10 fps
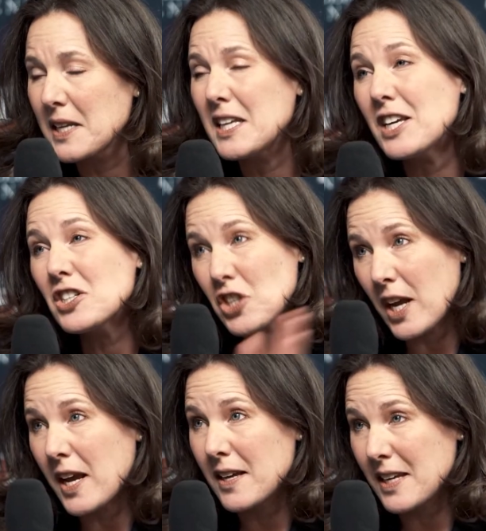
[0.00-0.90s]
He
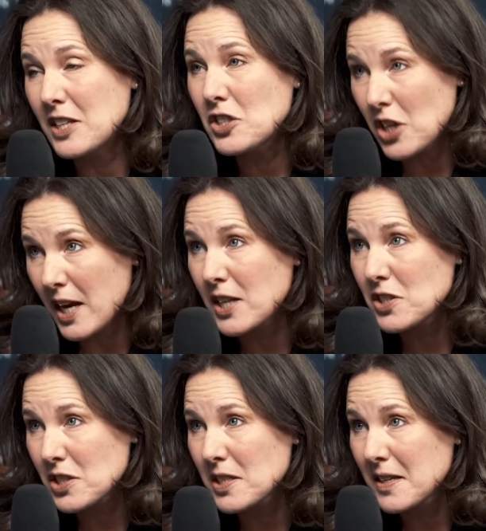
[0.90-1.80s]

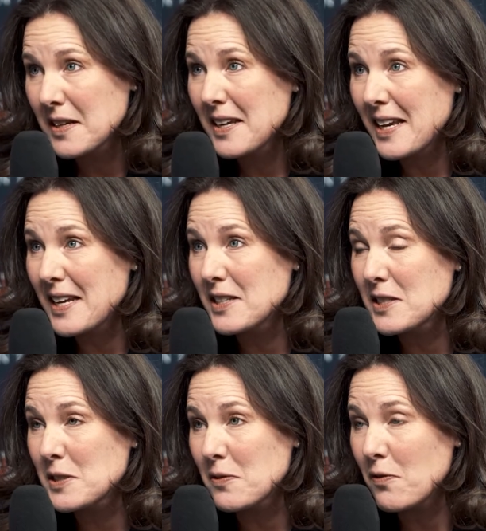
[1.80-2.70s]
changed his